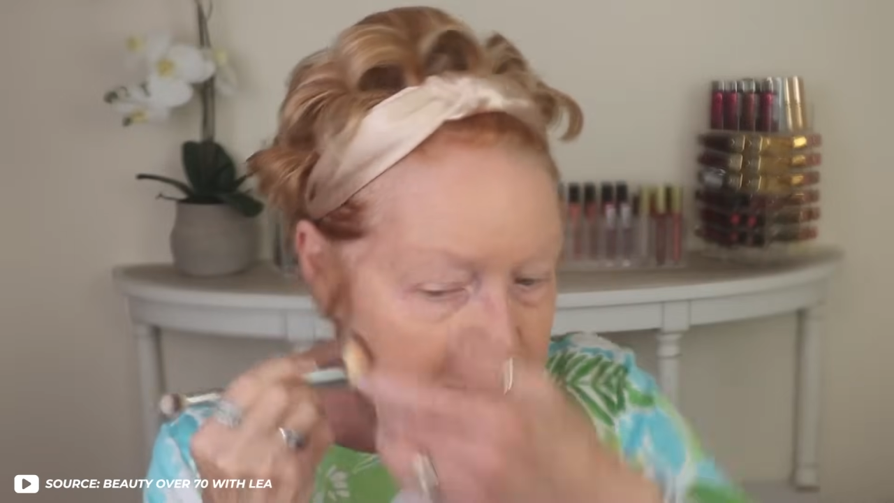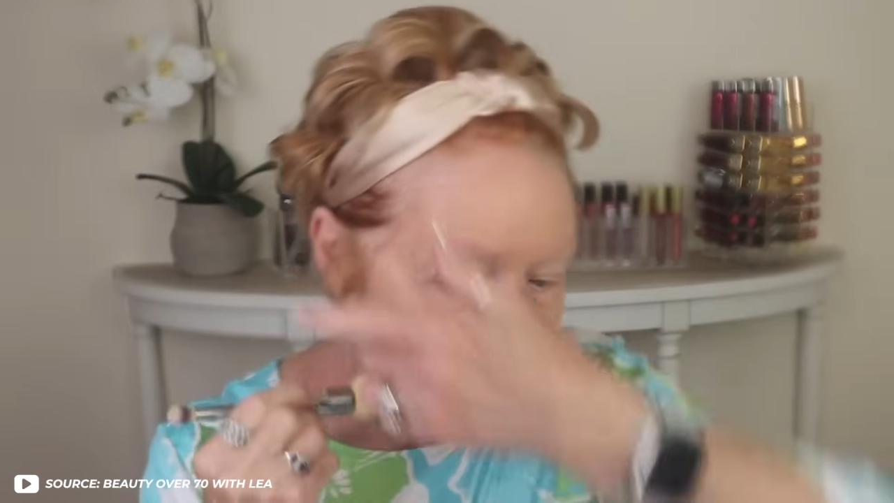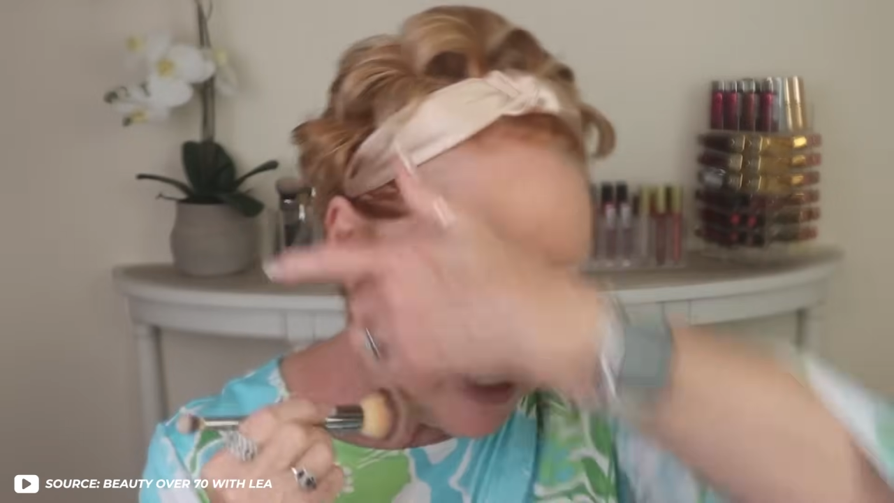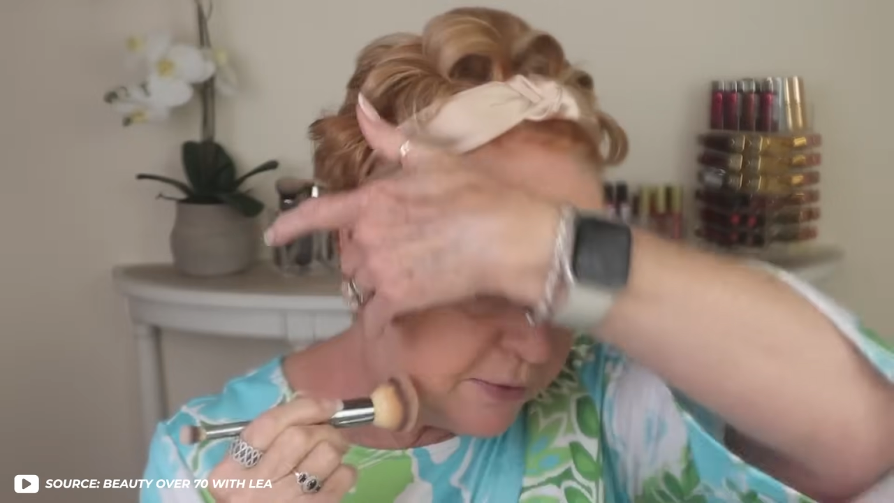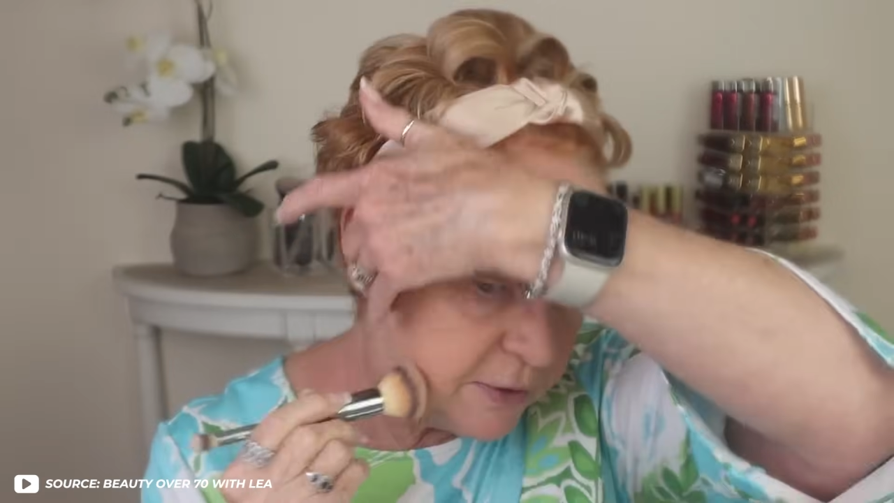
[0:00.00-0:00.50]

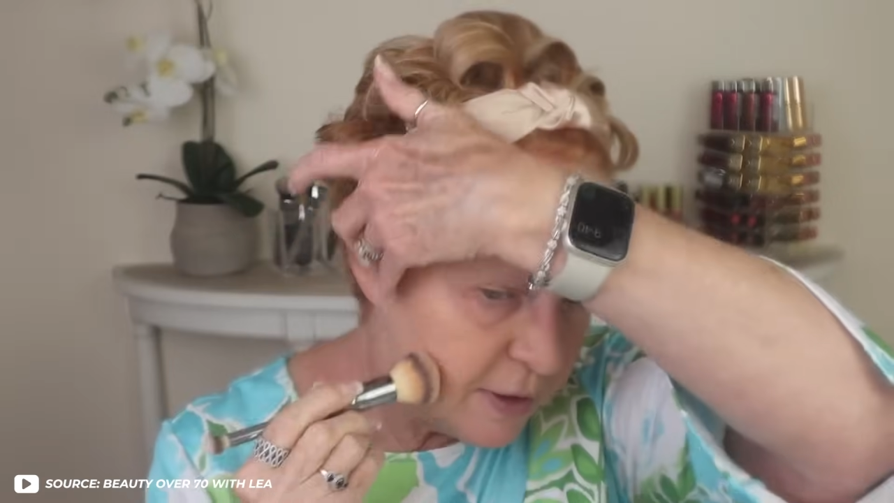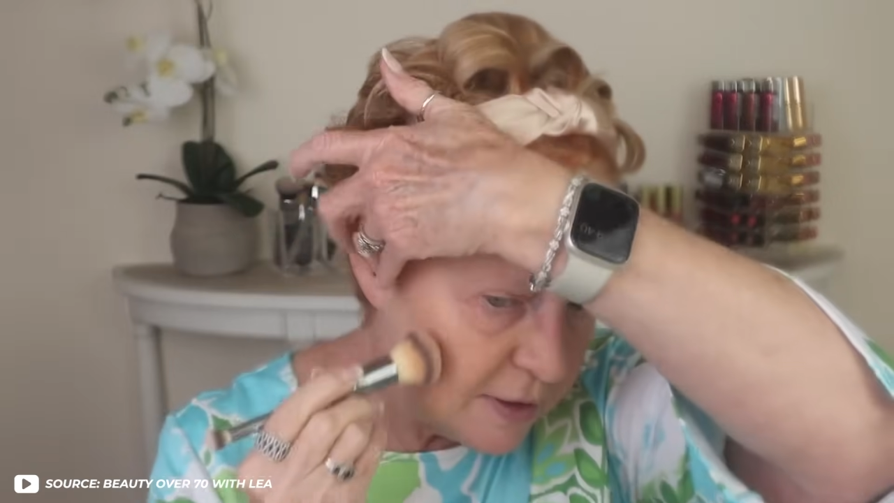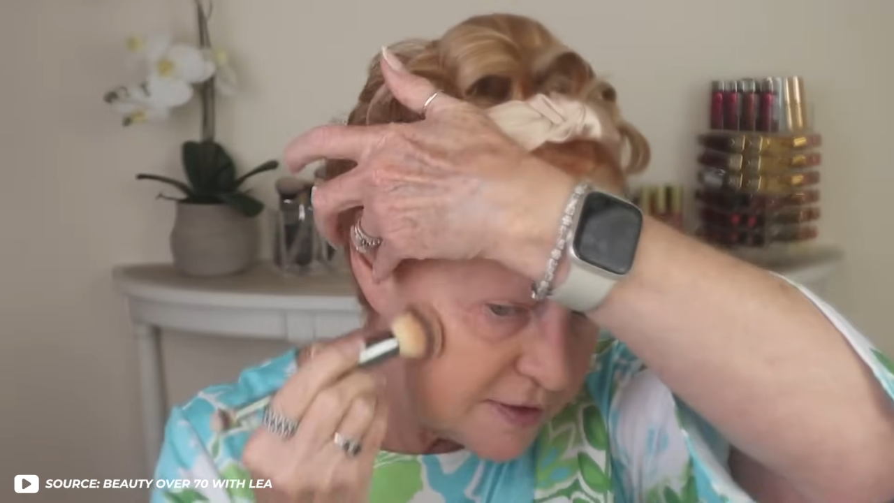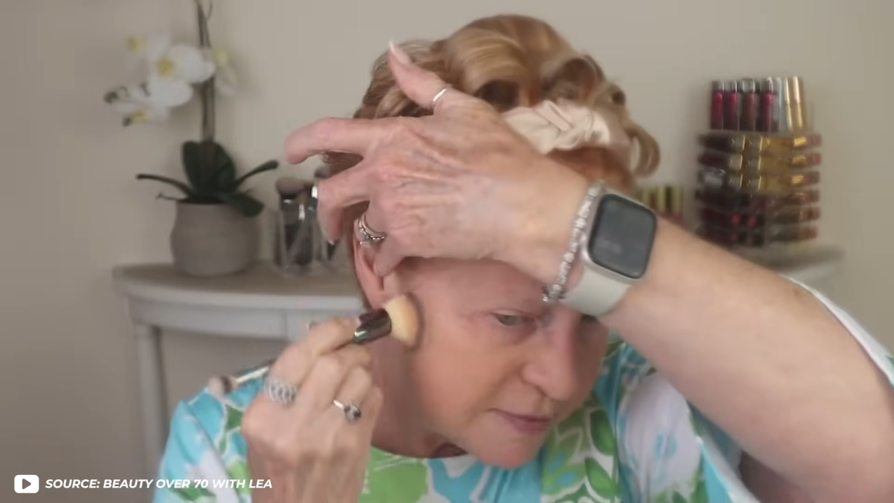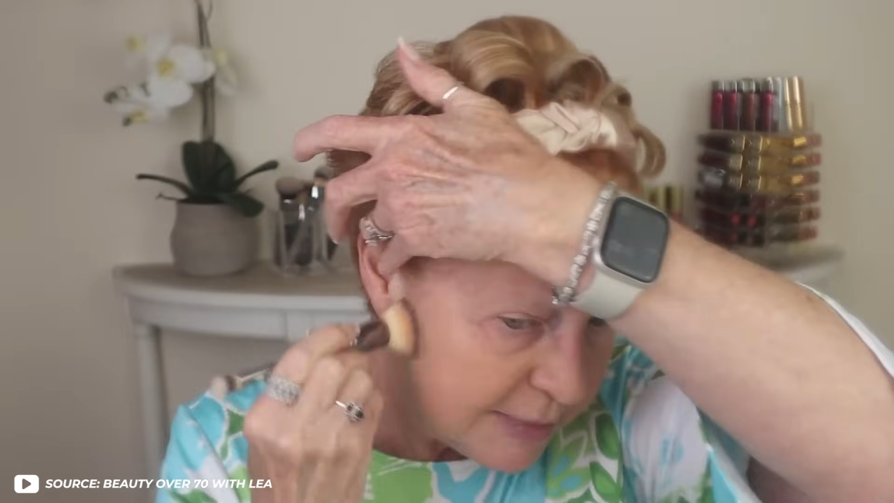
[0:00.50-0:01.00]
not a
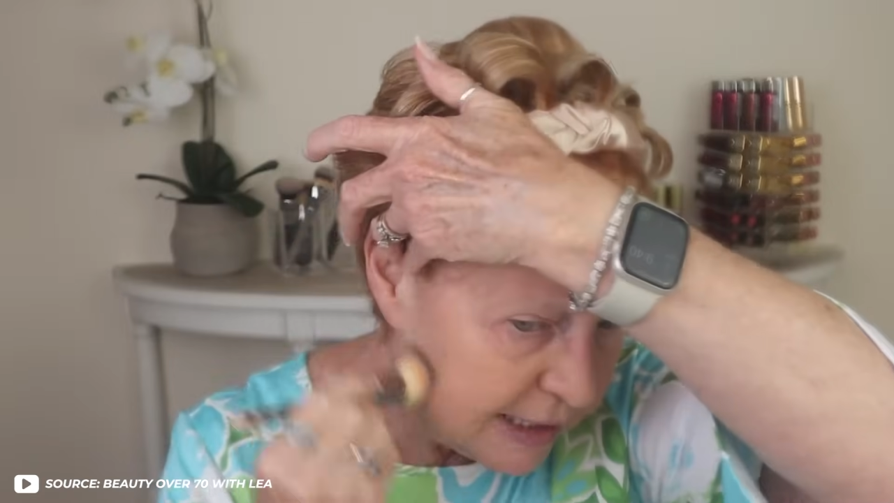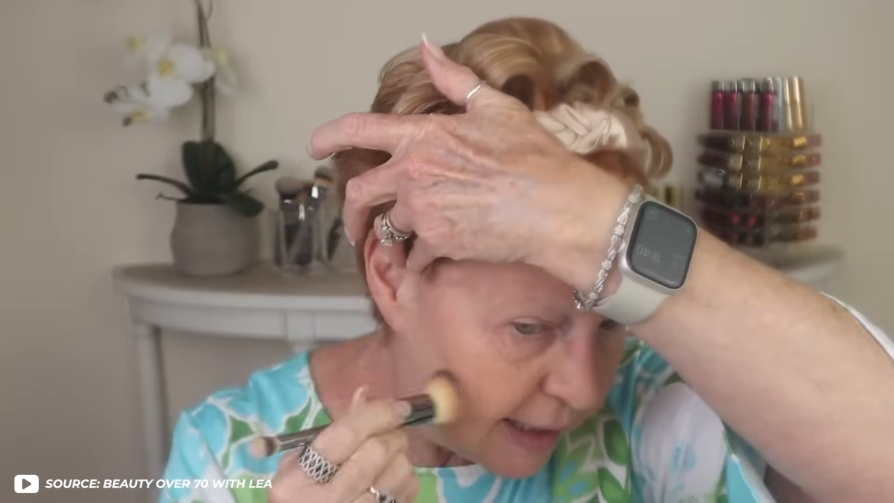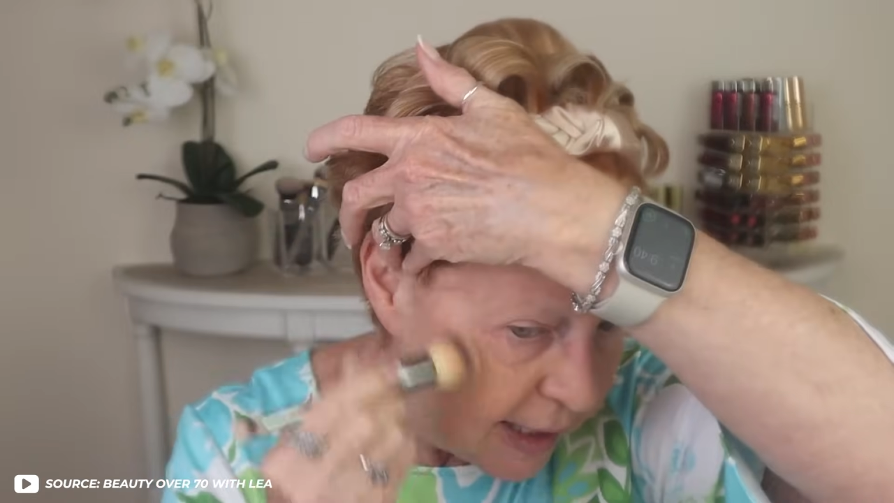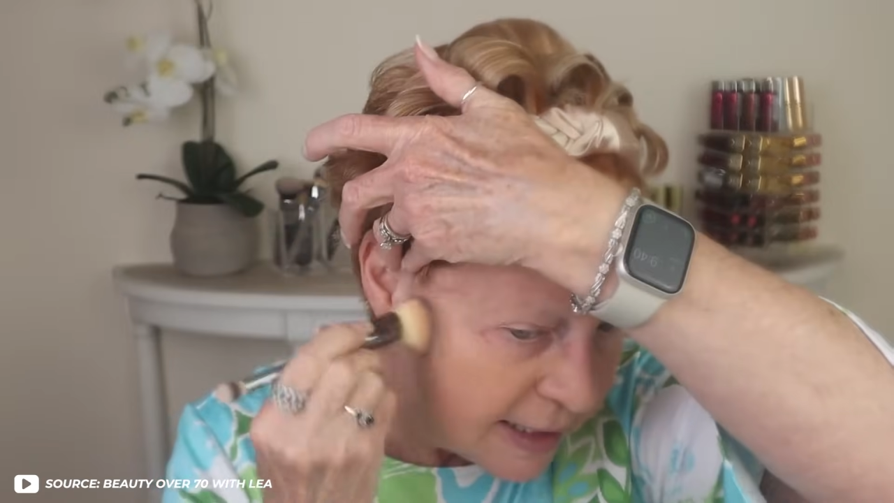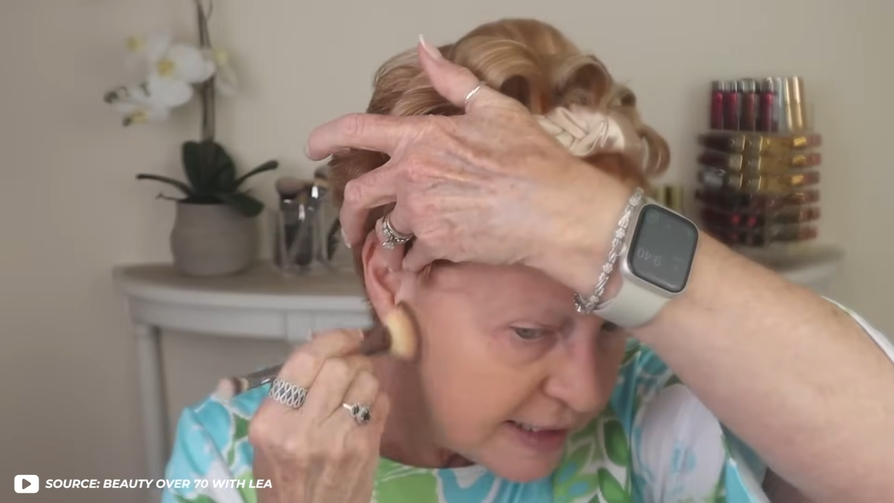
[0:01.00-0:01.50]
layer of
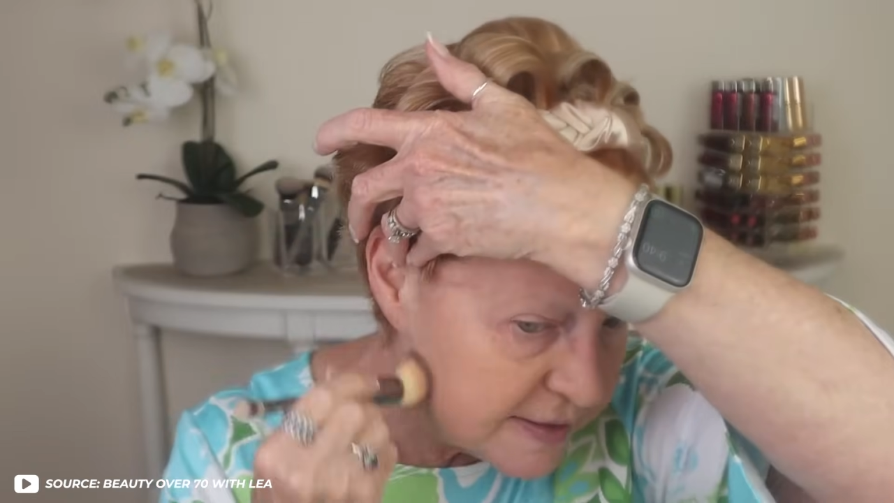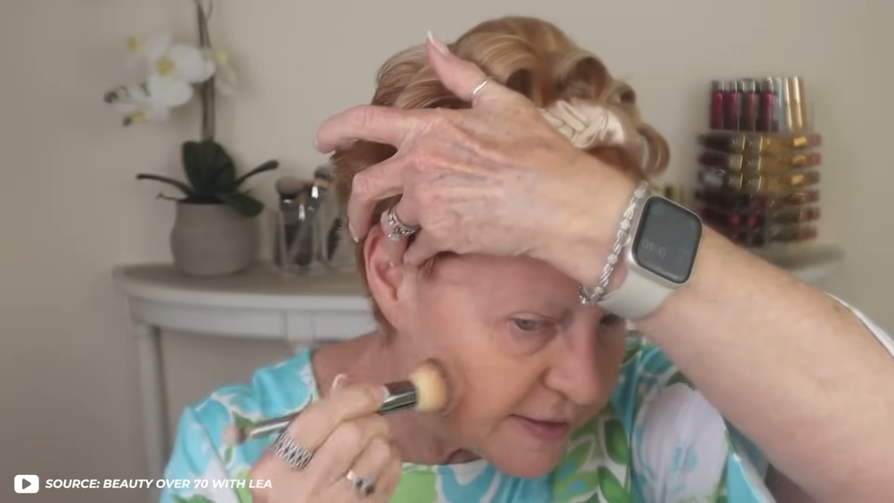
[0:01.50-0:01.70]
paint.